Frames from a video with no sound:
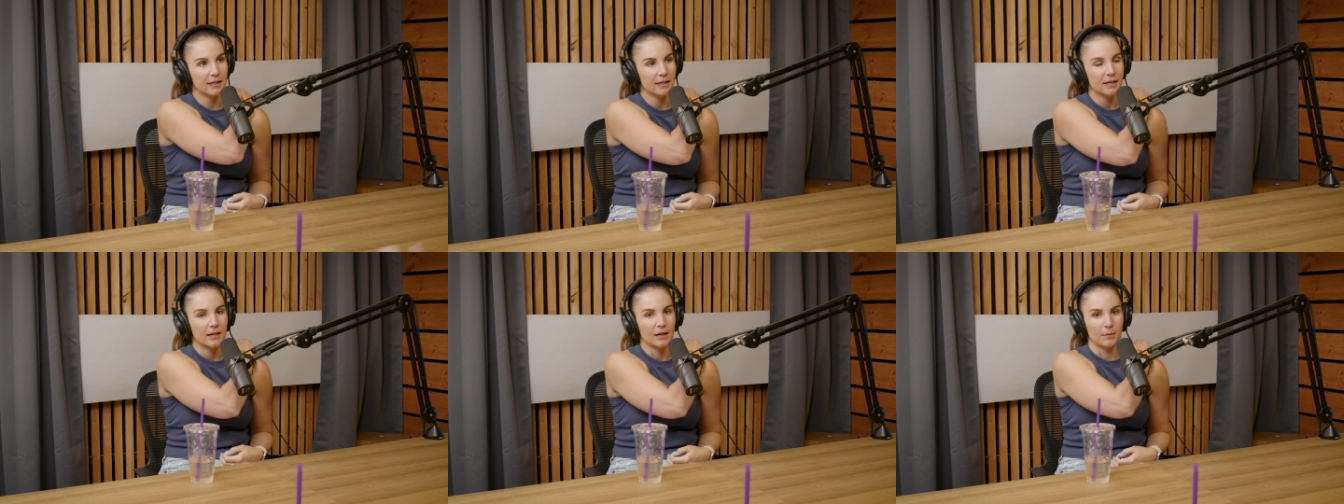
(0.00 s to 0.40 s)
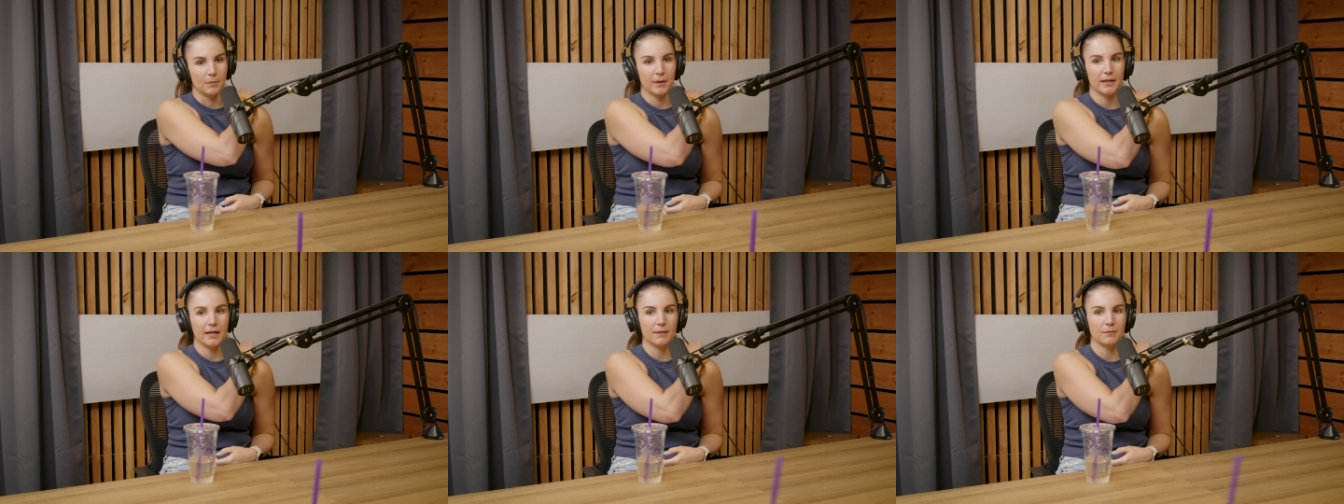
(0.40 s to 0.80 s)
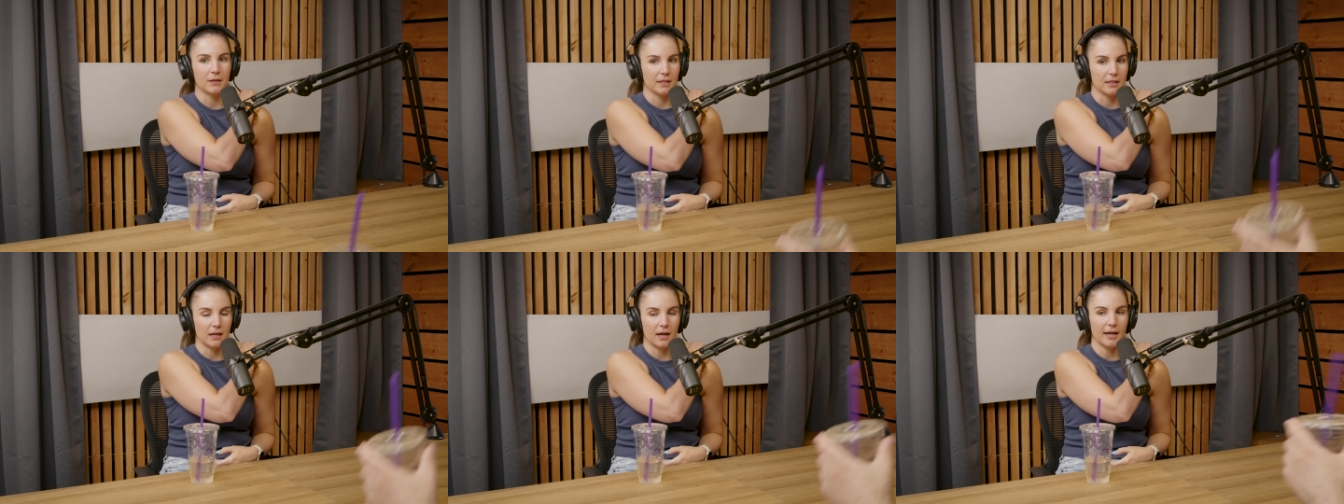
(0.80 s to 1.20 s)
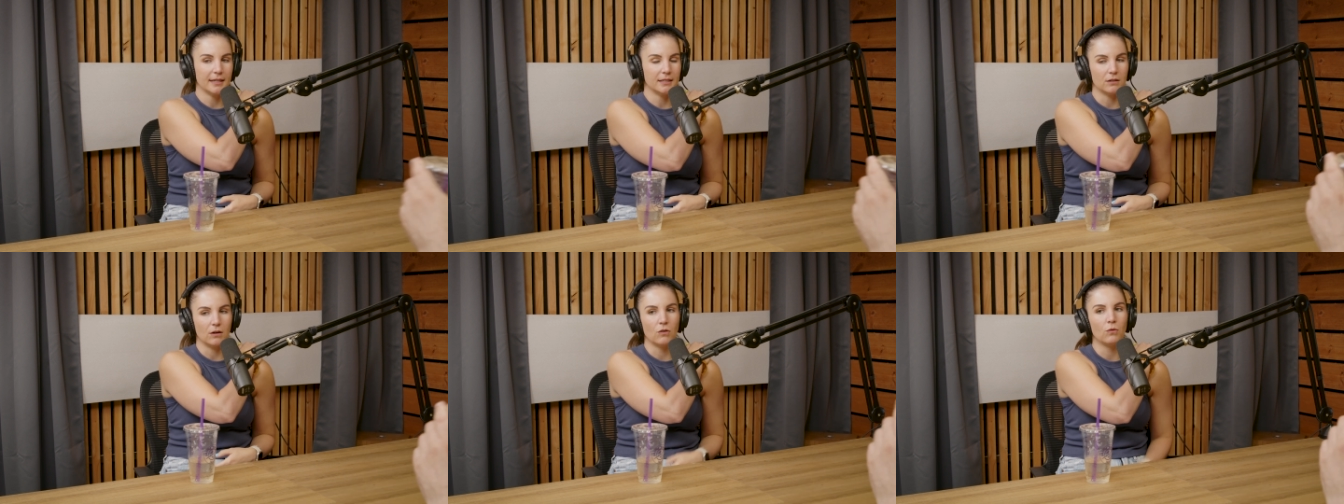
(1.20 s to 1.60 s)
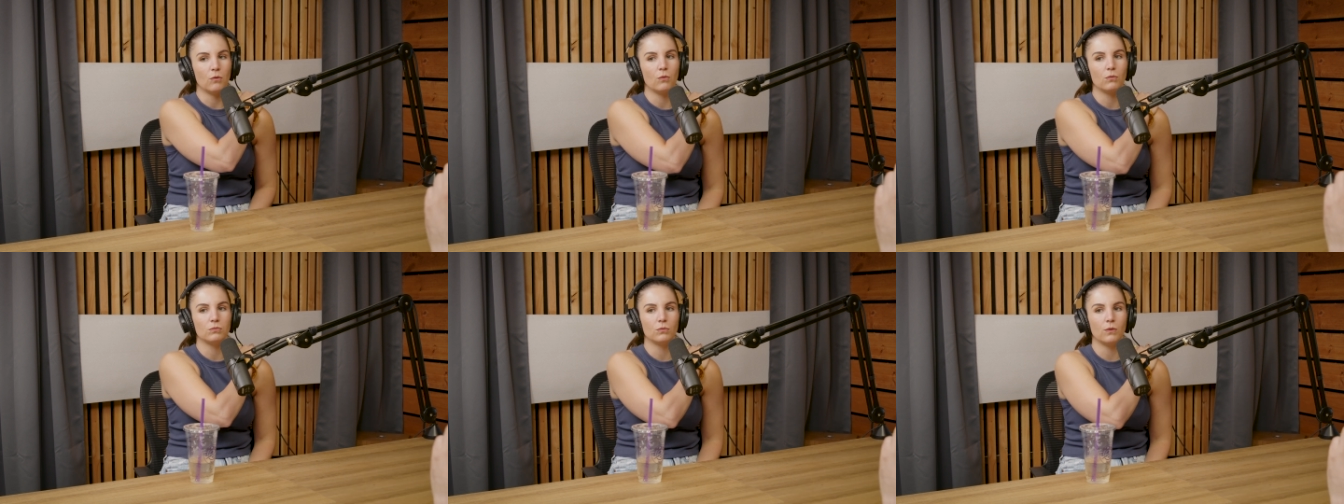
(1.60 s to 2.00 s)
Mm-hmm. But I'm like, I don't
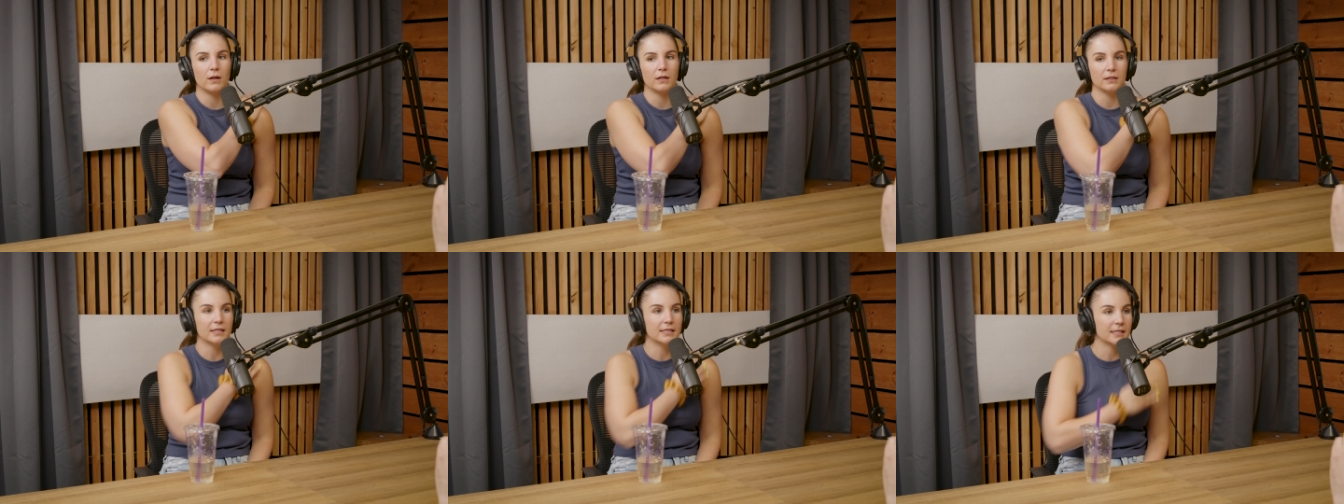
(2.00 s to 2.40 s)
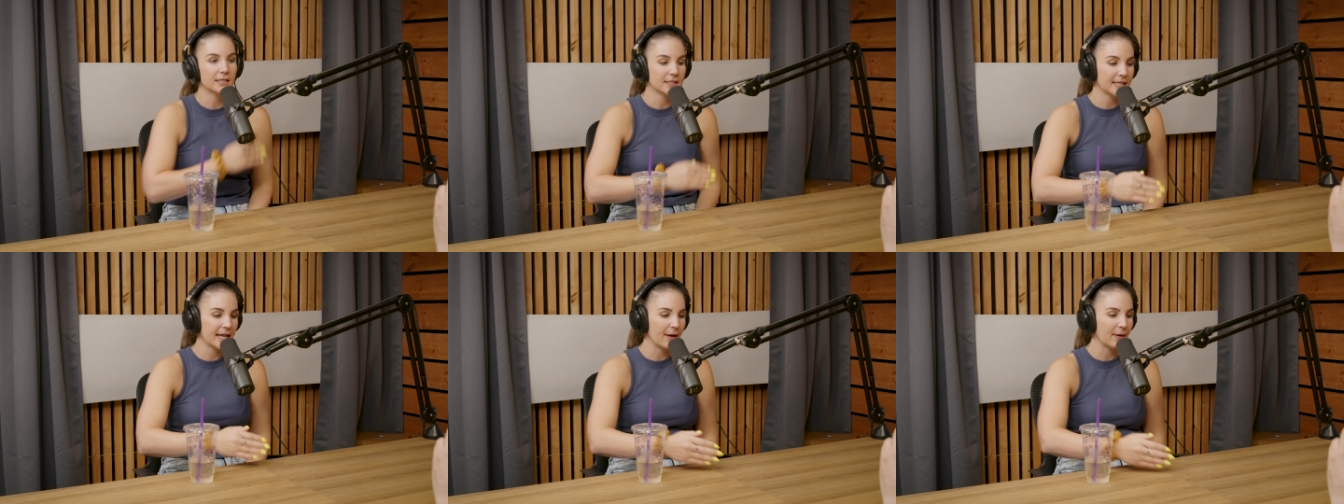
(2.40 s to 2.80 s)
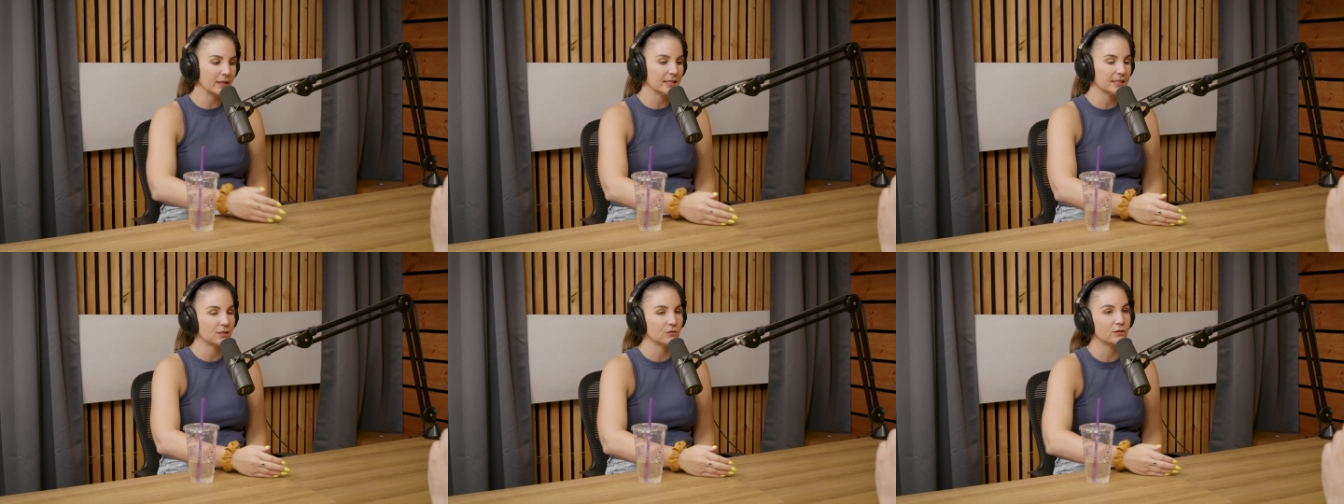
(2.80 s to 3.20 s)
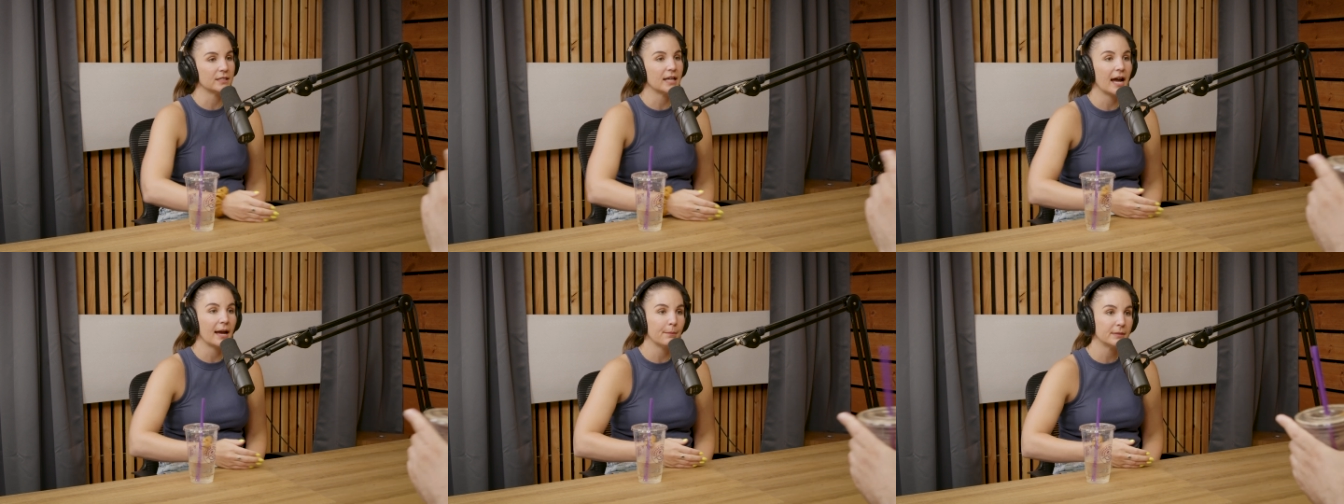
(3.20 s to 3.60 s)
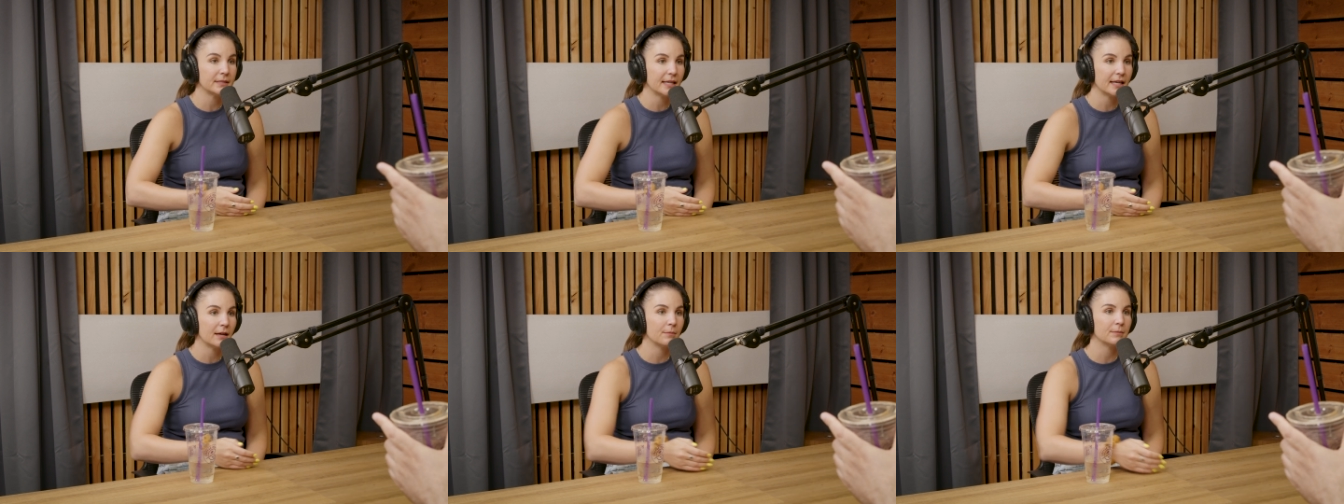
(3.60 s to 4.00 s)
want to listen, because now I listen for
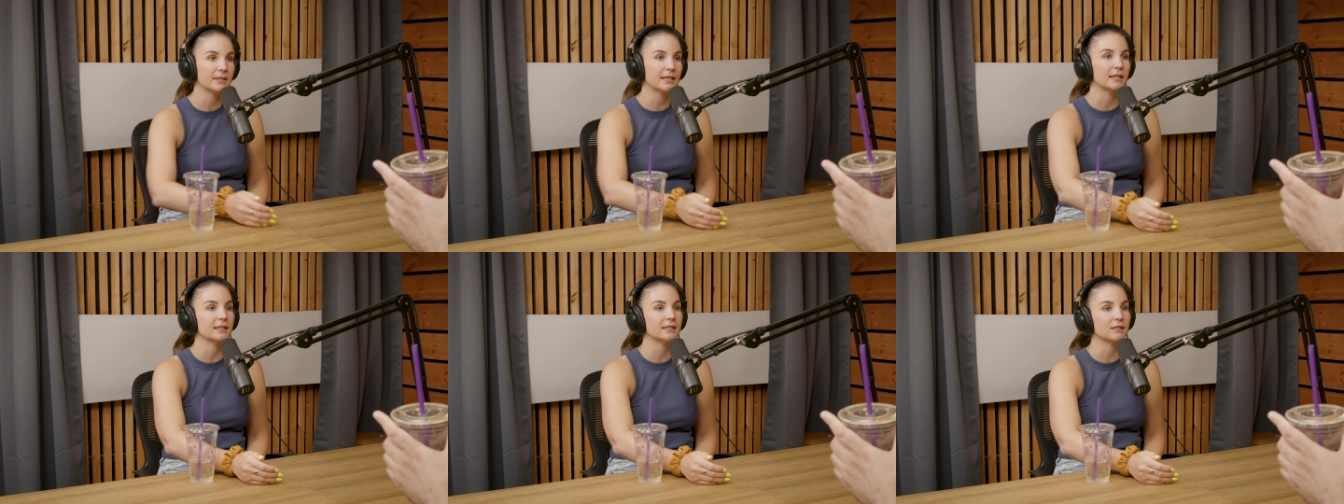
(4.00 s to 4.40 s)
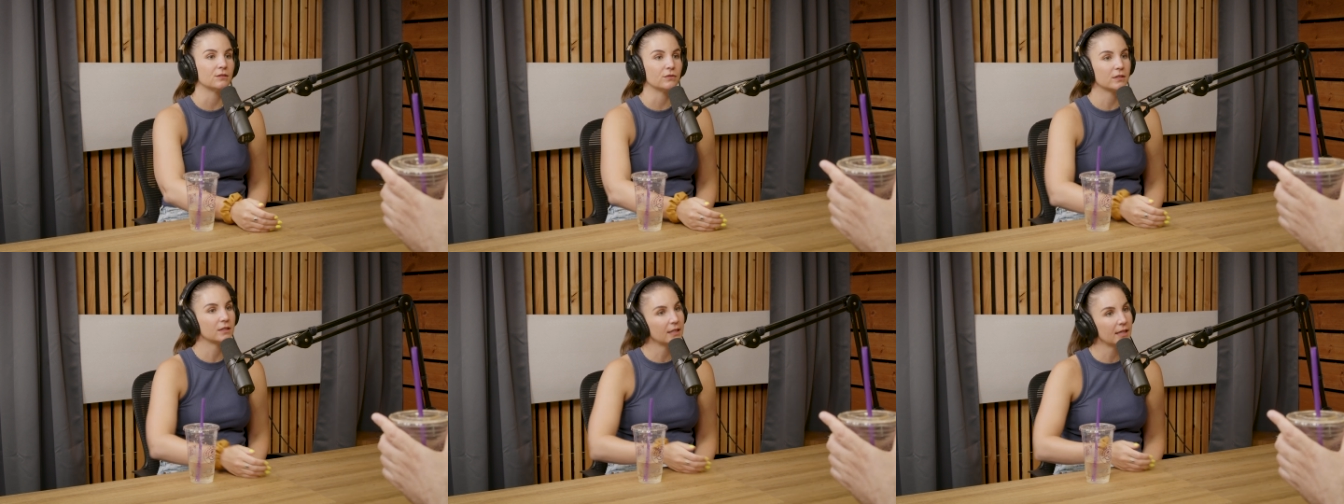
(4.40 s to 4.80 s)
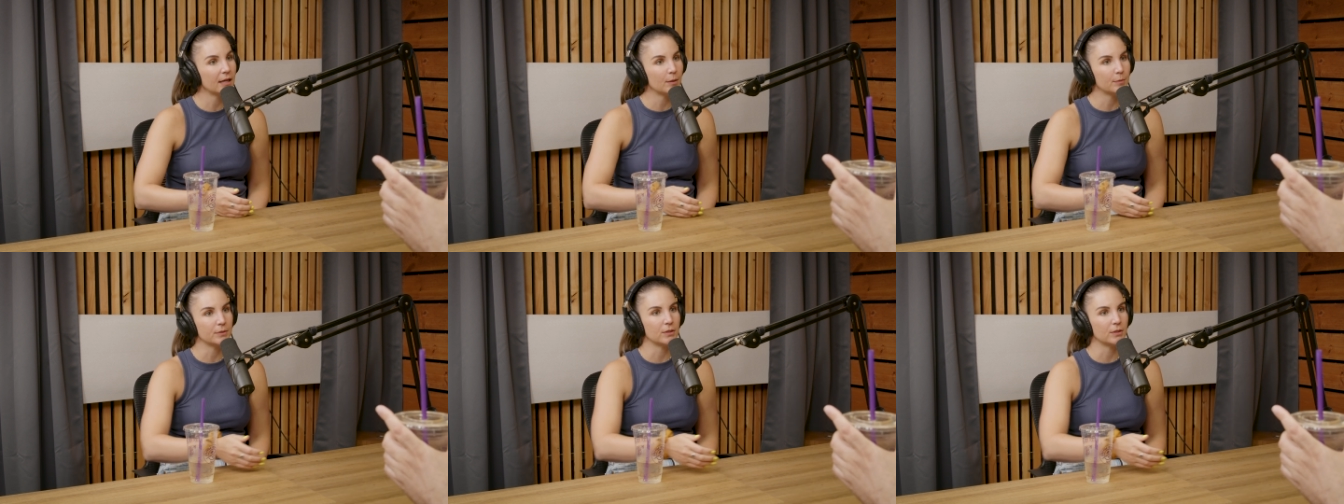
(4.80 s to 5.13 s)
timestamps and I listen for clips.